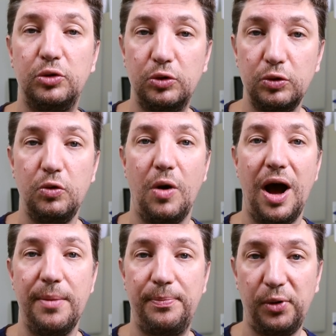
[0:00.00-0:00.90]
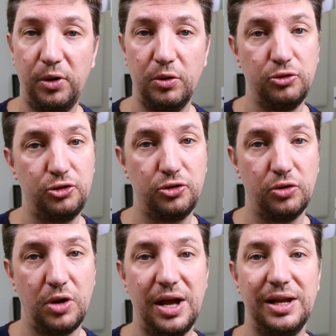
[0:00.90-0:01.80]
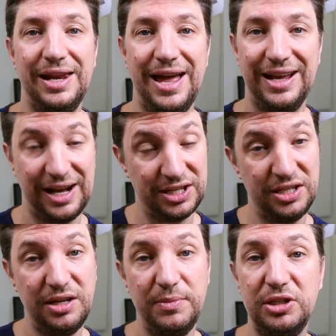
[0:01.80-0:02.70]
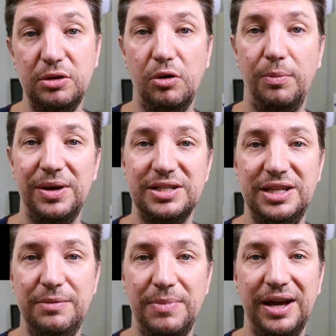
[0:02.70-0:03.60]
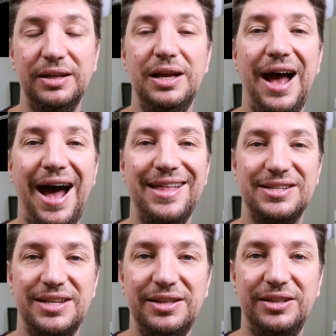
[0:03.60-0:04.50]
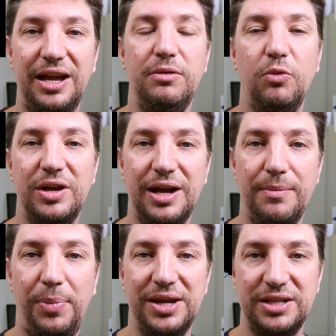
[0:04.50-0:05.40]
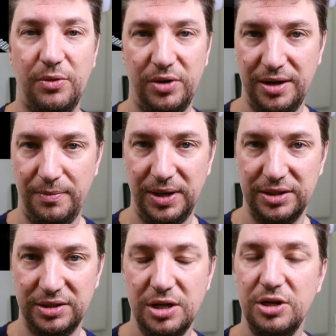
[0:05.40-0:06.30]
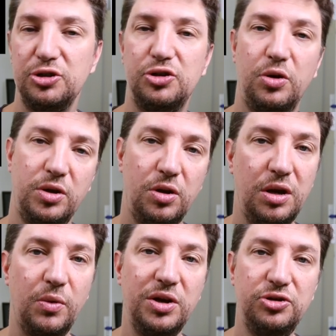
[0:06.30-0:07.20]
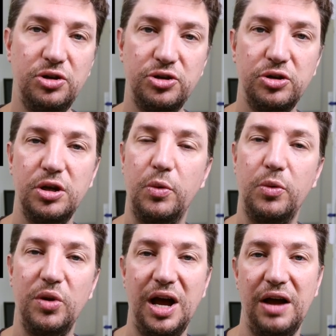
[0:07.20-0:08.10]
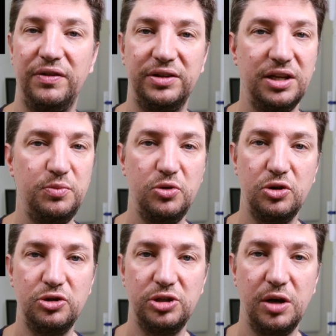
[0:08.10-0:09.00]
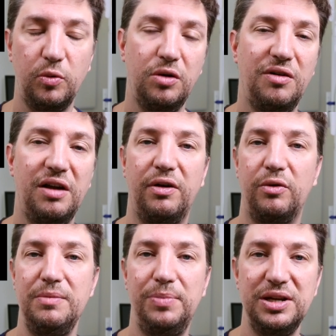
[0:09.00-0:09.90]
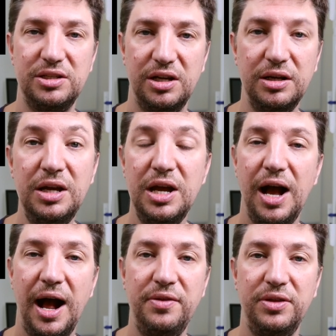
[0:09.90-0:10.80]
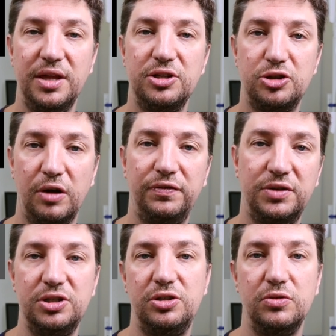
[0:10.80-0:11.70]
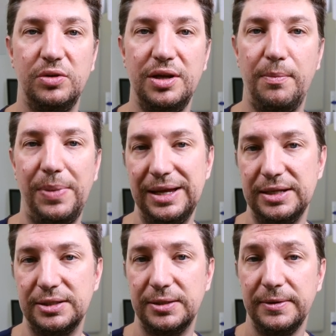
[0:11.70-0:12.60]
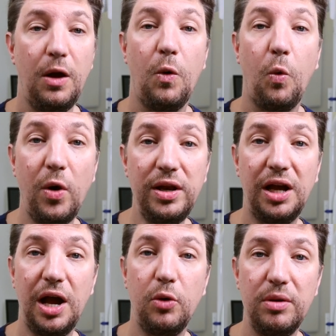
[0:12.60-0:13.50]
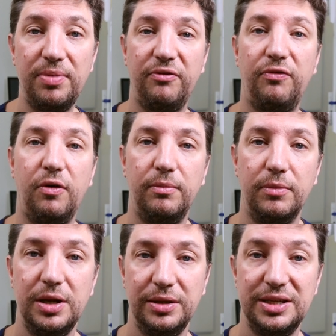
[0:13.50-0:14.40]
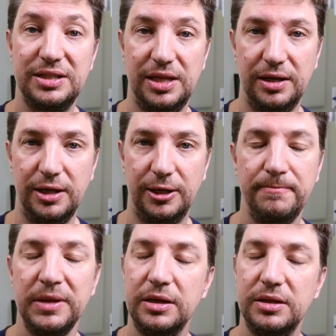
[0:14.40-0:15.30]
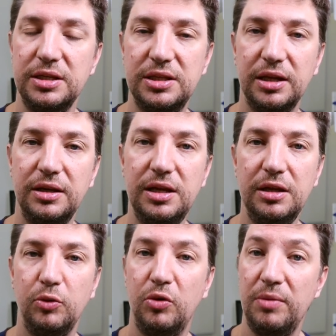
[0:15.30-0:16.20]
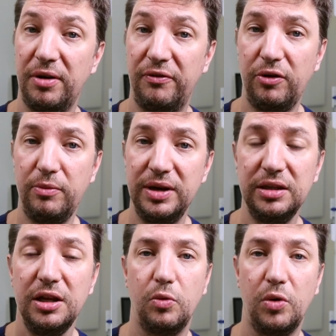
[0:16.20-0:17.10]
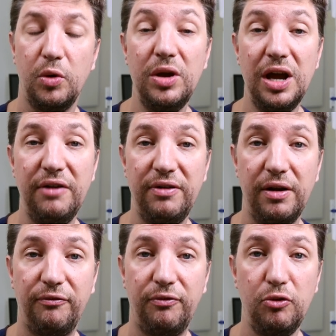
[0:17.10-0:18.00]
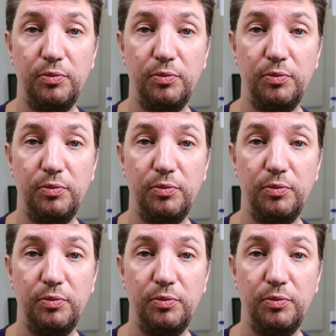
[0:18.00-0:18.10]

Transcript: to approach like a Kazanjian Vestibuloplasty, but at the same time we can place our implants. So in only one surgery we will have attached mucosa, we will have our implants done and the soft tissue in place. When can we perform this technique? This technique we perform it when we have a full